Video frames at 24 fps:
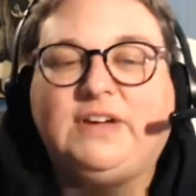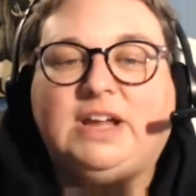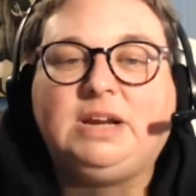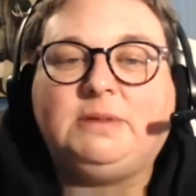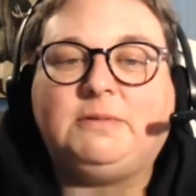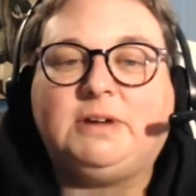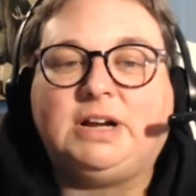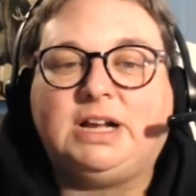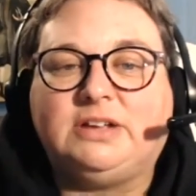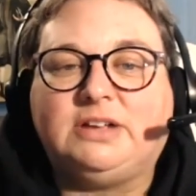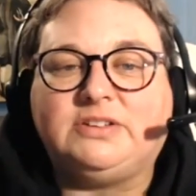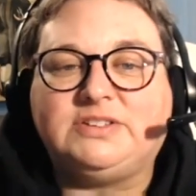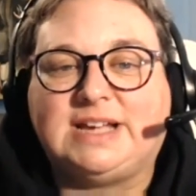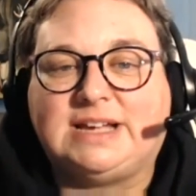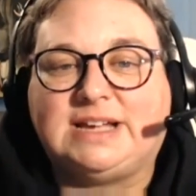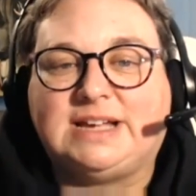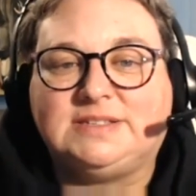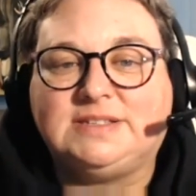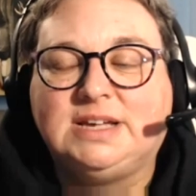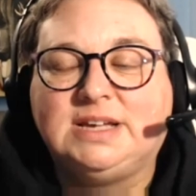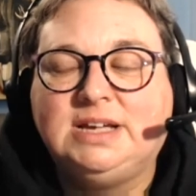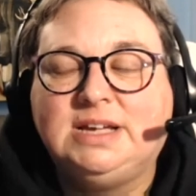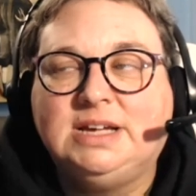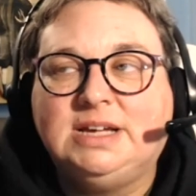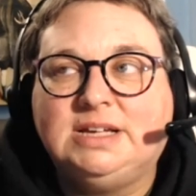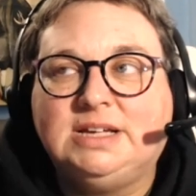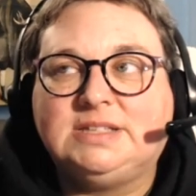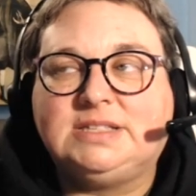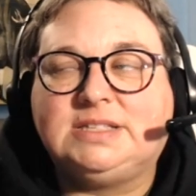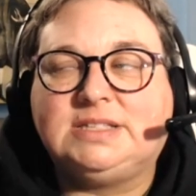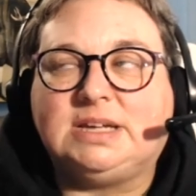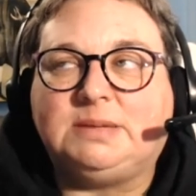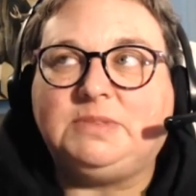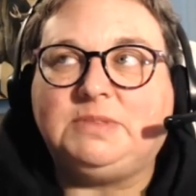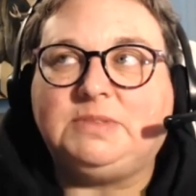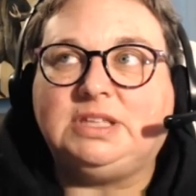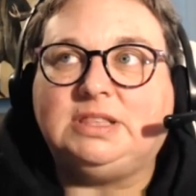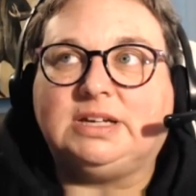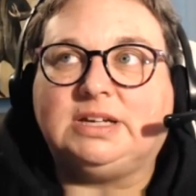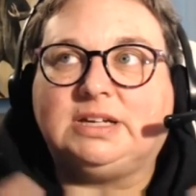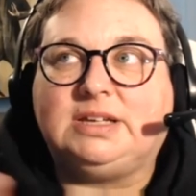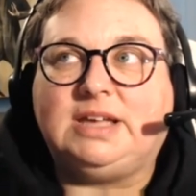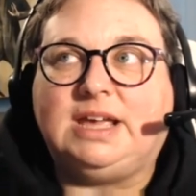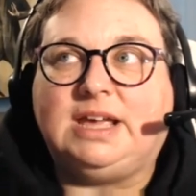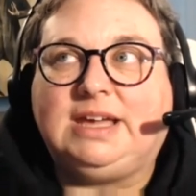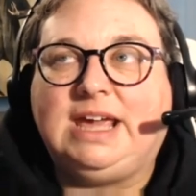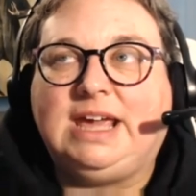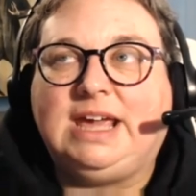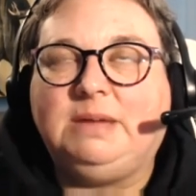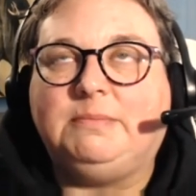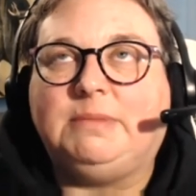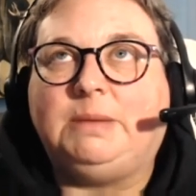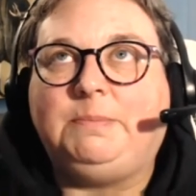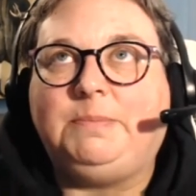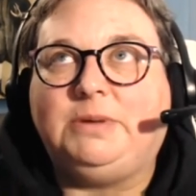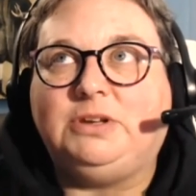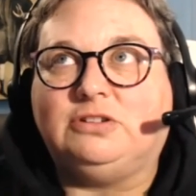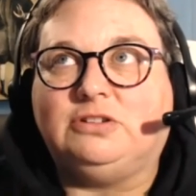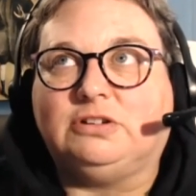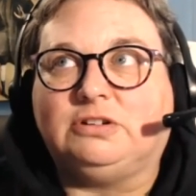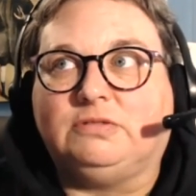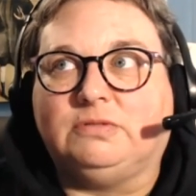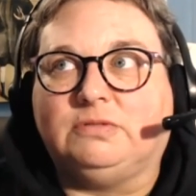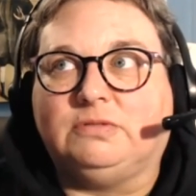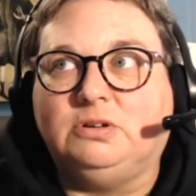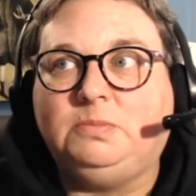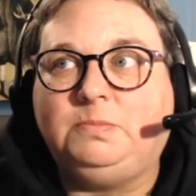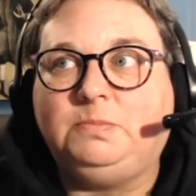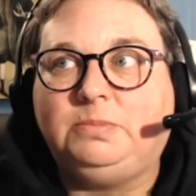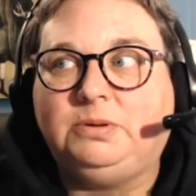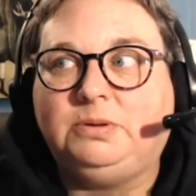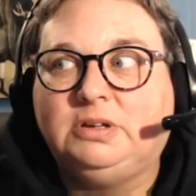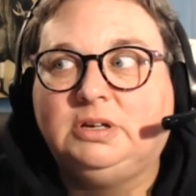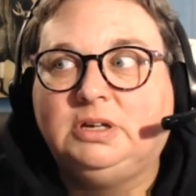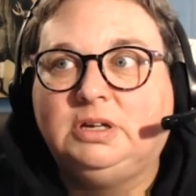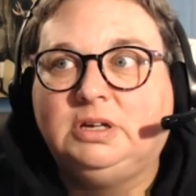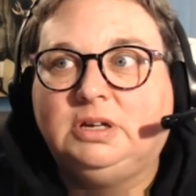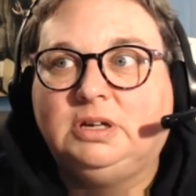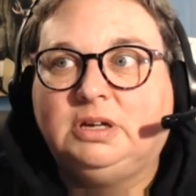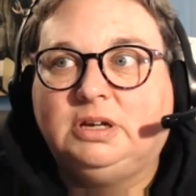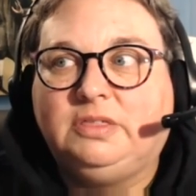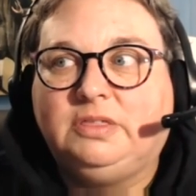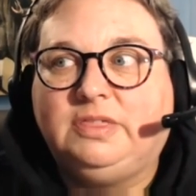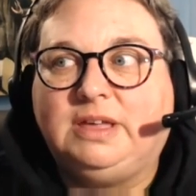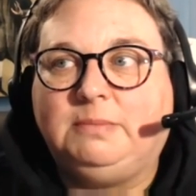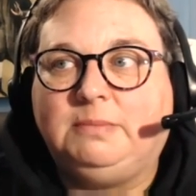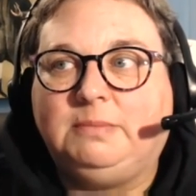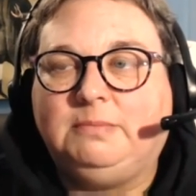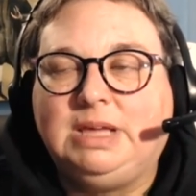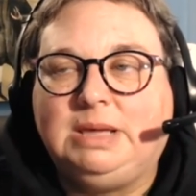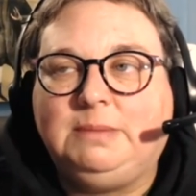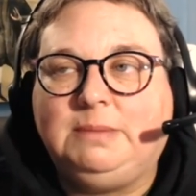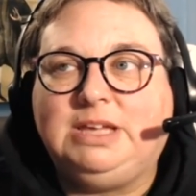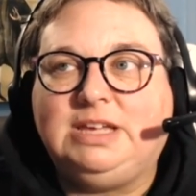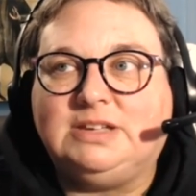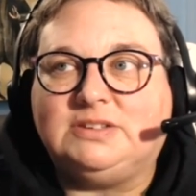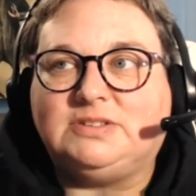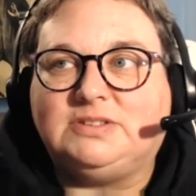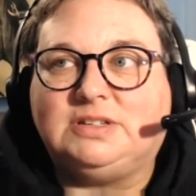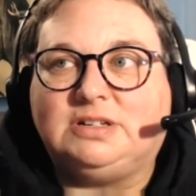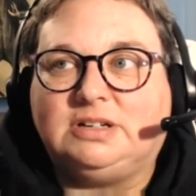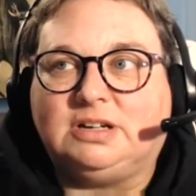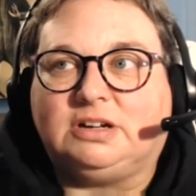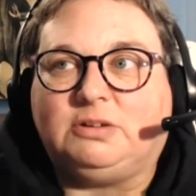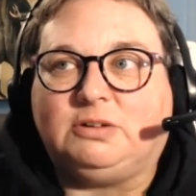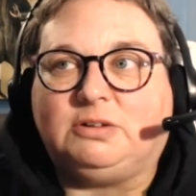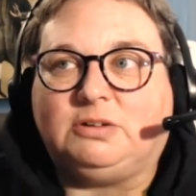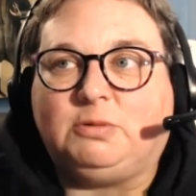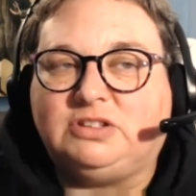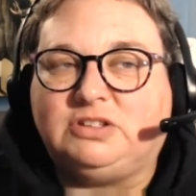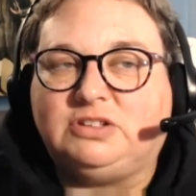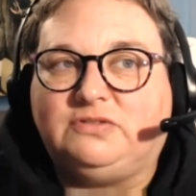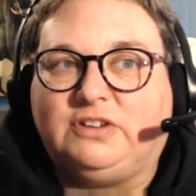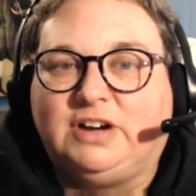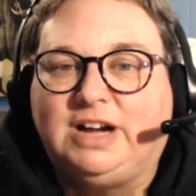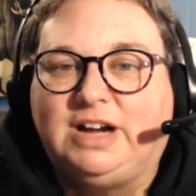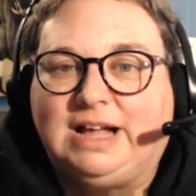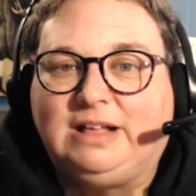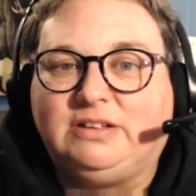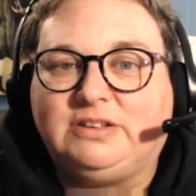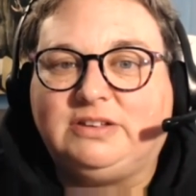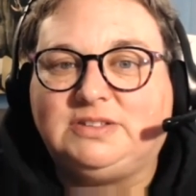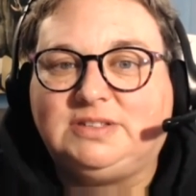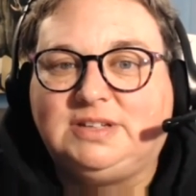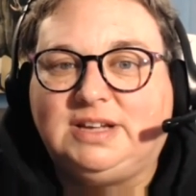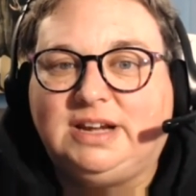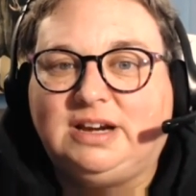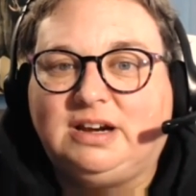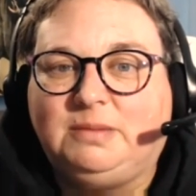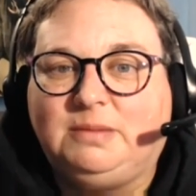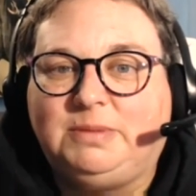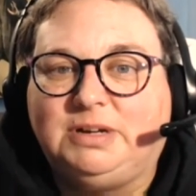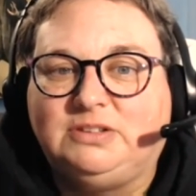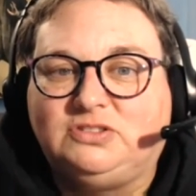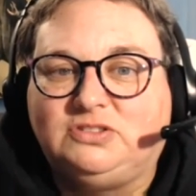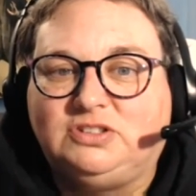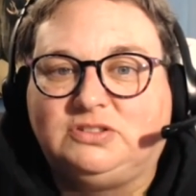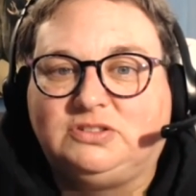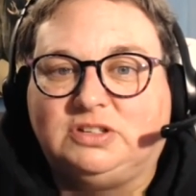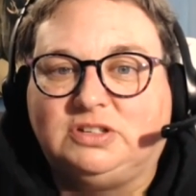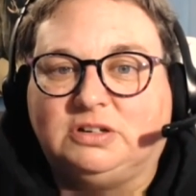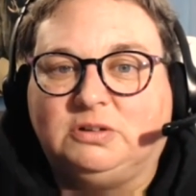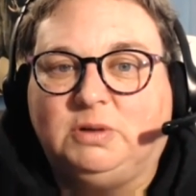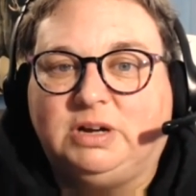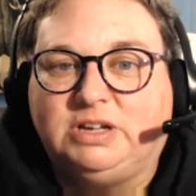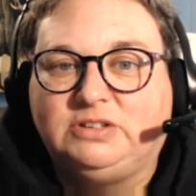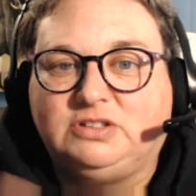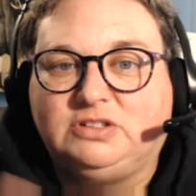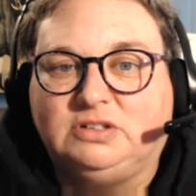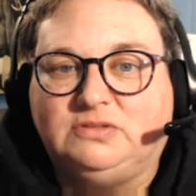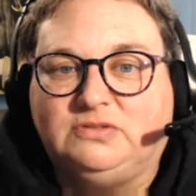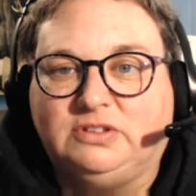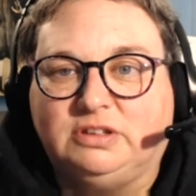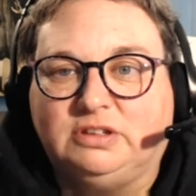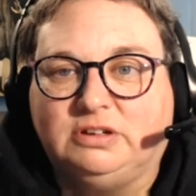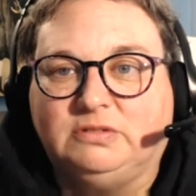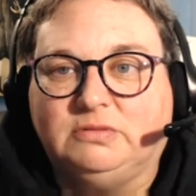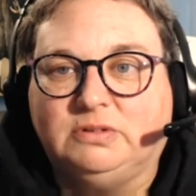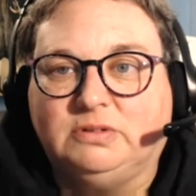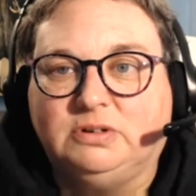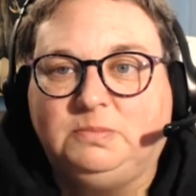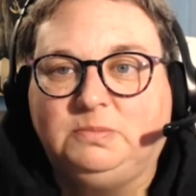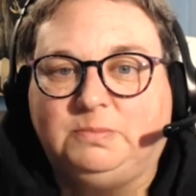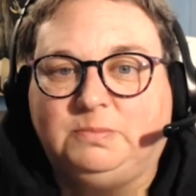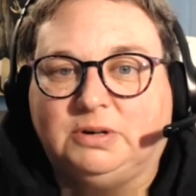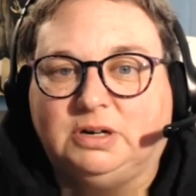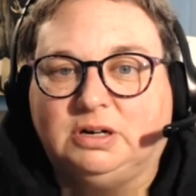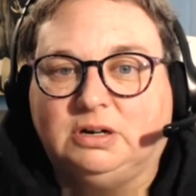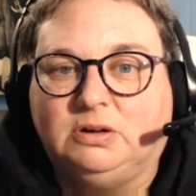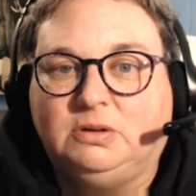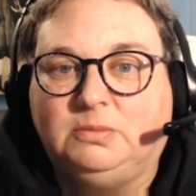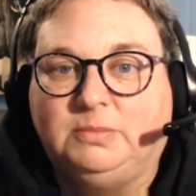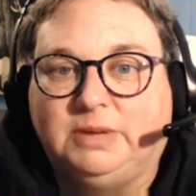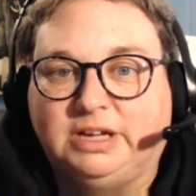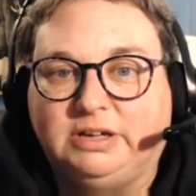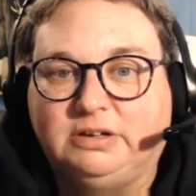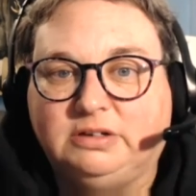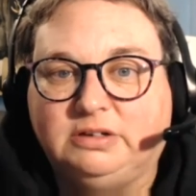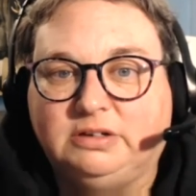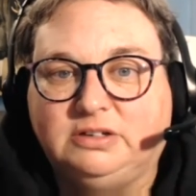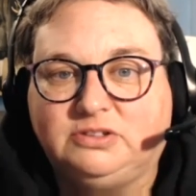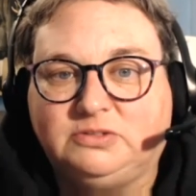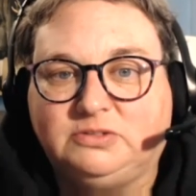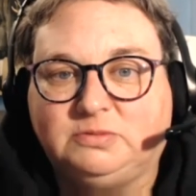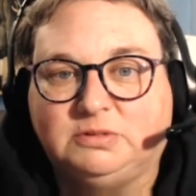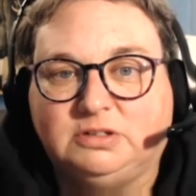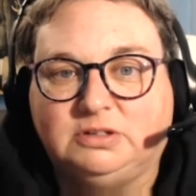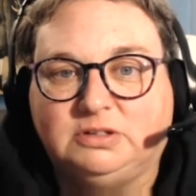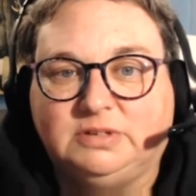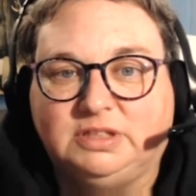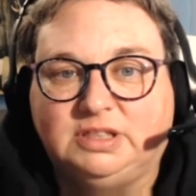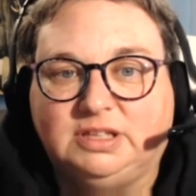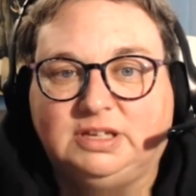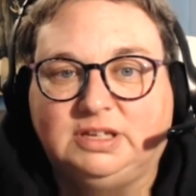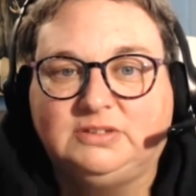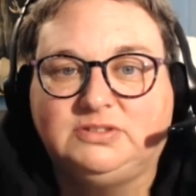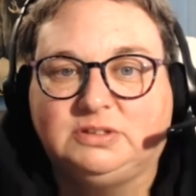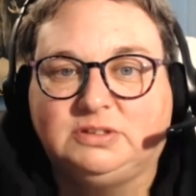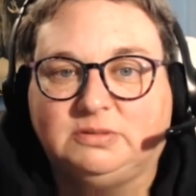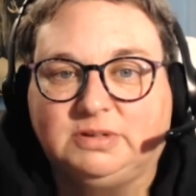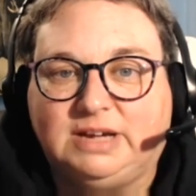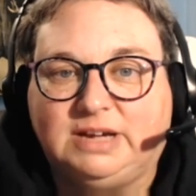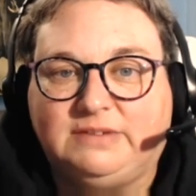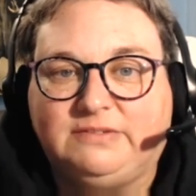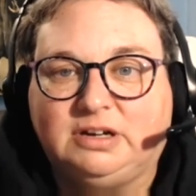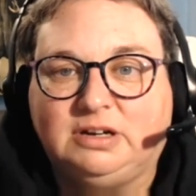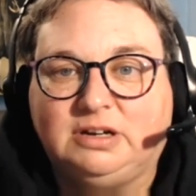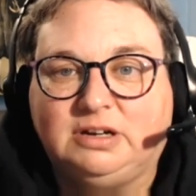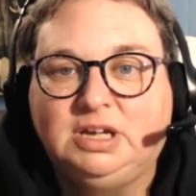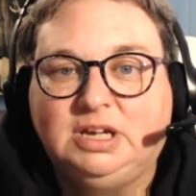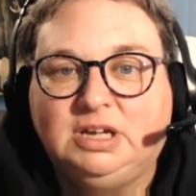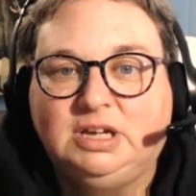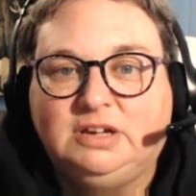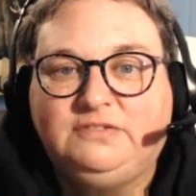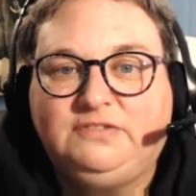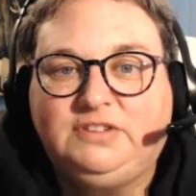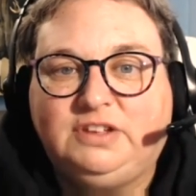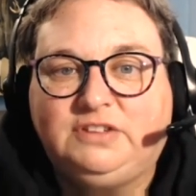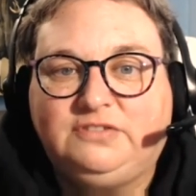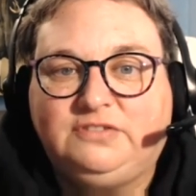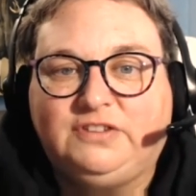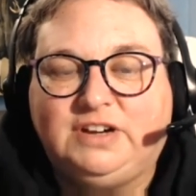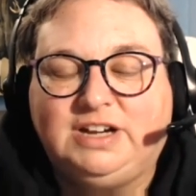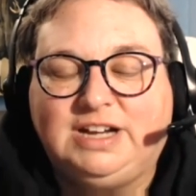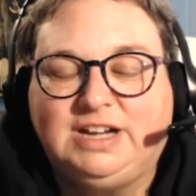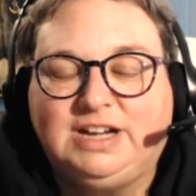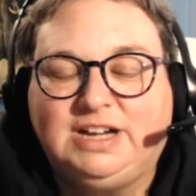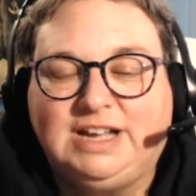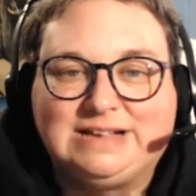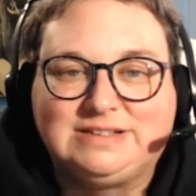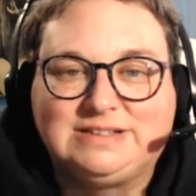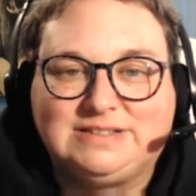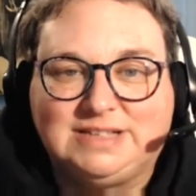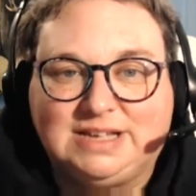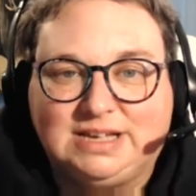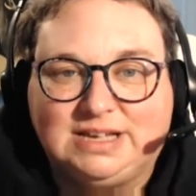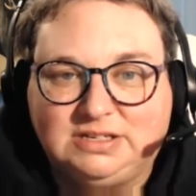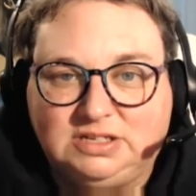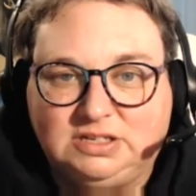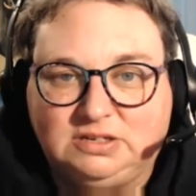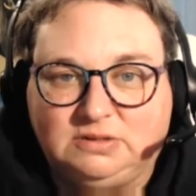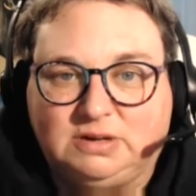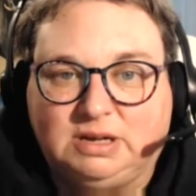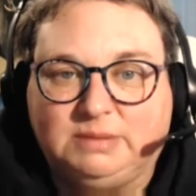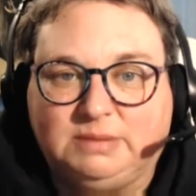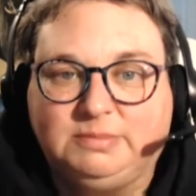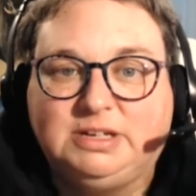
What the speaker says: If anyone else has something that came up in your group that maybe isn't a question for Alistair, but is just a question for the group, or, oh my goodness, we're doing this or whatever, feel free to ask that too.